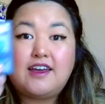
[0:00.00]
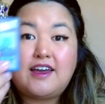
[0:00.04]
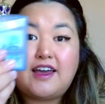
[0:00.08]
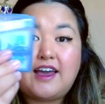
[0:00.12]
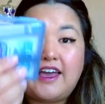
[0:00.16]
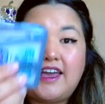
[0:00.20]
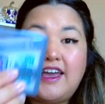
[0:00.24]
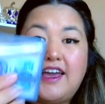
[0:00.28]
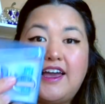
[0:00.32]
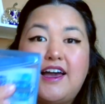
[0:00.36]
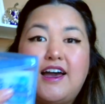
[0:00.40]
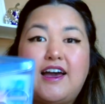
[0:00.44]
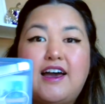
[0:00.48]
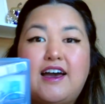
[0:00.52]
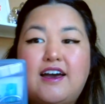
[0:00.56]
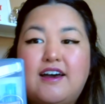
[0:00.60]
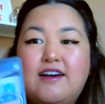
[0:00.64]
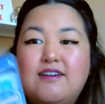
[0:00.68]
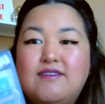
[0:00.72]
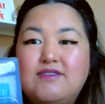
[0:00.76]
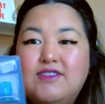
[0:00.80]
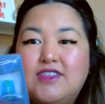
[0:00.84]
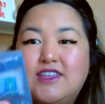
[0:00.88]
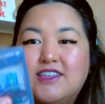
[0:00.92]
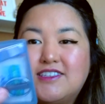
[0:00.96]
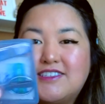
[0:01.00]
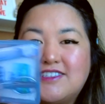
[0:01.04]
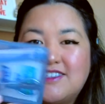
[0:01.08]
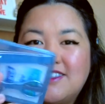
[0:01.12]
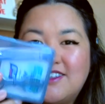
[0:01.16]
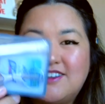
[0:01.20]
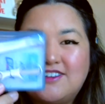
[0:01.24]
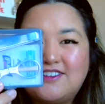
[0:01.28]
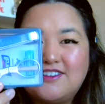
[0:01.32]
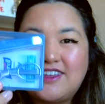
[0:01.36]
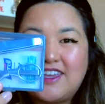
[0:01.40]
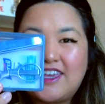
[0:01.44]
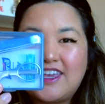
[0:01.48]
I have this
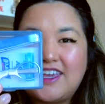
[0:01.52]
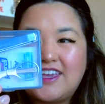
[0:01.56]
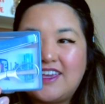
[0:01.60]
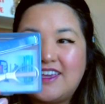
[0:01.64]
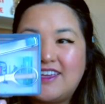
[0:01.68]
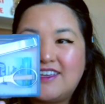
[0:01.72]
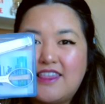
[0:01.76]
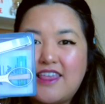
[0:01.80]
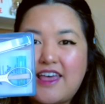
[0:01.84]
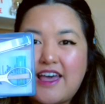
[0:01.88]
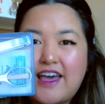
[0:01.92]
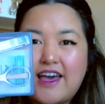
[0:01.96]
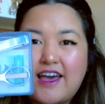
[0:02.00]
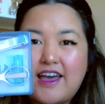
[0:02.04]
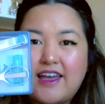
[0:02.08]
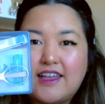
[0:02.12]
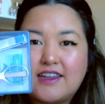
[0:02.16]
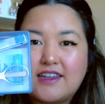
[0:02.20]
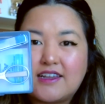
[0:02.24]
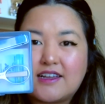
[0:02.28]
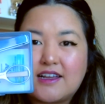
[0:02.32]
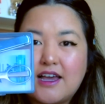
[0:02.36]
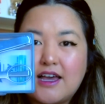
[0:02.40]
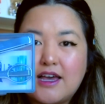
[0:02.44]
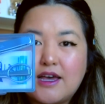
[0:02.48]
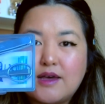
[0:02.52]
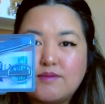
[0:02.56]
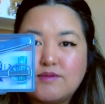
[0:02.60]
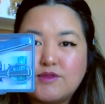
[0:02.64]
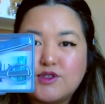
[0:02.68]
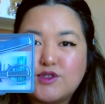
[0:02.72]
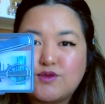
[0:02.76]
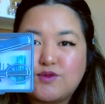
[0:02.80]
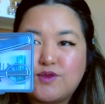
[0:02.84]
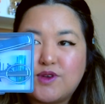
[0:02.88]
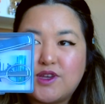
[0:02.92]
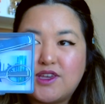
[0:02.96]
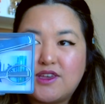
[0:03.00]
little case that
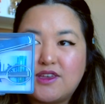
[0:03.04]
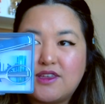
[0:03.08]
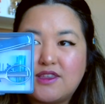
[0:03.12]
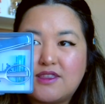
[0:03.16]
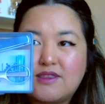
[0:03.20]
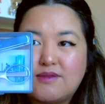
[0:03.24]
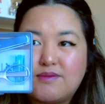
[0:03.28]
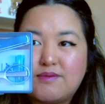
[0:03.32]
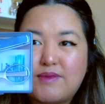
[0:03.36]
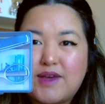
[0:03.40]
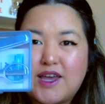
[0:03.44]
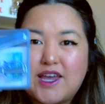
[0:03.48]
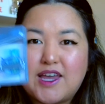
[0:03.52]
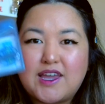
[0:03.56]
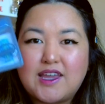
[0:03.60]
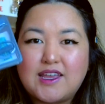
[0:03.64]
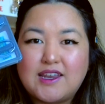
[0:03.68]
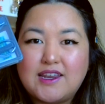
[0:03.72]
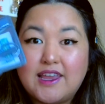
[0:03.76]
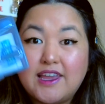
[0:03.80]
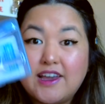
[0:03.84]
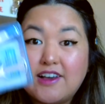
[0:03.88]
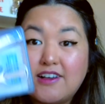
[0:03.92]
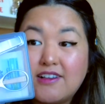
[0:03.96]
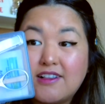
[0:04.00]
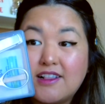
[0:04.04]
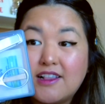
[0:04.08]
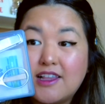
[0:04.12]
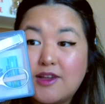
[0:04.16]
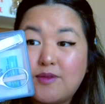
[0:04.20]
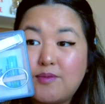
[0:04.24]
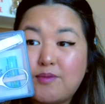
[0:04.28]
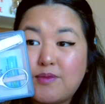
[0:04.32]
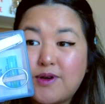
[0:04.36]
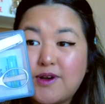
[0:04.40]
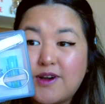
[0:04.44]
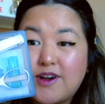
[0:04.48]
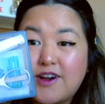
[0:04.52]
comes with my nail
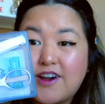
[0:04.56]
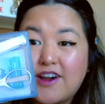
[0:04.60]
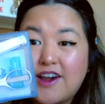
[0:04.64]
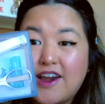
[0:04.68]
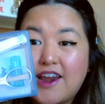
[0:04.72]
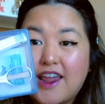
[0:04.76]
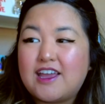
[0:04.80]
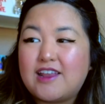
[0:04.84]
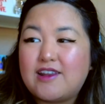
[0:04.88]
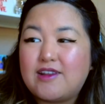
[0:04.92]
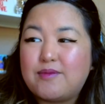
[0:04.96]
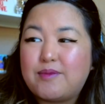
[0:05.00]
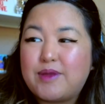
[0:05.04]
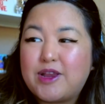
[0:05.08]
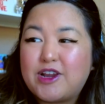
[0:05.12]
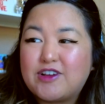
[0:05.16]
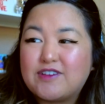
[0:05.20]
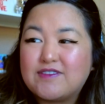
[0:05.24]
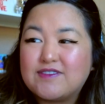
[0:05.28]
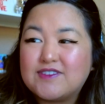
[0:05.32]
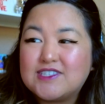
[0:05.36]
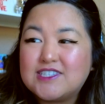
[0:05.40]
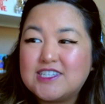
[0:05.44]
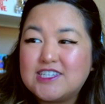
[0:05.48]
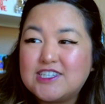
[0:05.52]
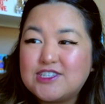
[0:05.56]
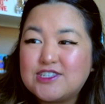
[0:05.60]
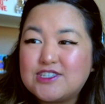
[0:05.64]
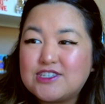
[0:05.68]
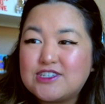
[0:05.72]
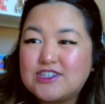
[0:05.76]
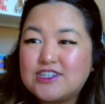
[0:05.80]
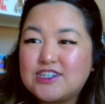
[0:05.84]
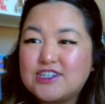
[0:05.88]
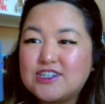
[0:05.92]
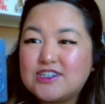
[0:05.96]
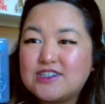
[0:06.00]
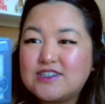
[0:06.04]
clipper and a pair of
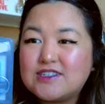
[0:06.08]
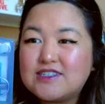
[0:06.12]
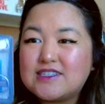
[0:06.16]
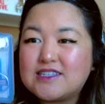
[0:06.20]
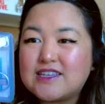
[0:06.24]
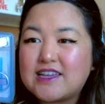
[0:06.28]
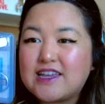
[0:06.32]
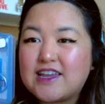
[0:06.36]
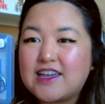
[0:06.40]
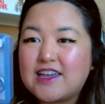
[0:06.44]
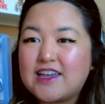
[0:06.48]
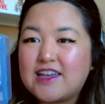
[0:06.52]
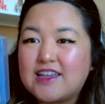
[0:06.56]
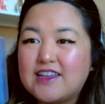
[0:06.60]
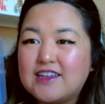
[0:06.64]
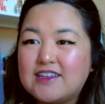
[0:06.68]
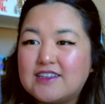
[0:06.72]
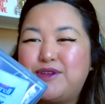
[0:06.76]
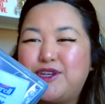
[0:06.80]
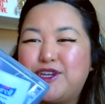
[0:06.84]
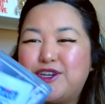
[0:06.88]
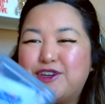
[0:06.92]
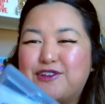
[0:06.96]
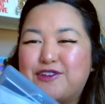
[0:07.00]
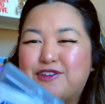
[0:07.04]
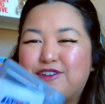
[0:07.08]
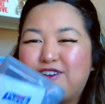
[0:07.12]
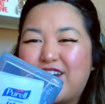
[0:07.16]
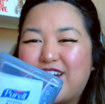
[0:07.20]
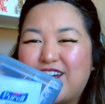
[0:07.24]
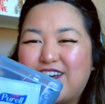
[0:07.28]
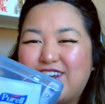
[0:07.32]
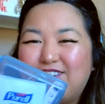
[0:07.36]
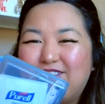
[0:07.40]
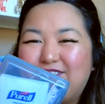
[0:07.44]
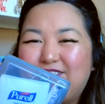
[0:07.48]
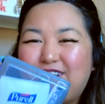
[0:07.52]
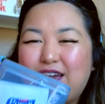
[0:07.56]
scissors and
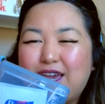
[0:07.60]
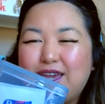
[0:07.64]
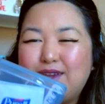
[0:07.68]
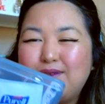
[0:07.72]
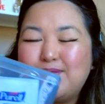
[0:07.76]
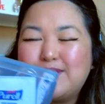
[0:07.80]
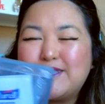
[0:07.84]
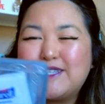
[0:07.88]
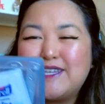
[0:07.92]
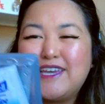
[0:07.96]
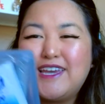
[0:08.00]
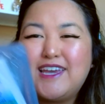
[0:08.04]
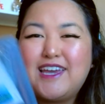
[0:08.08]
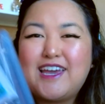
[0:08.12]
Purell wipes.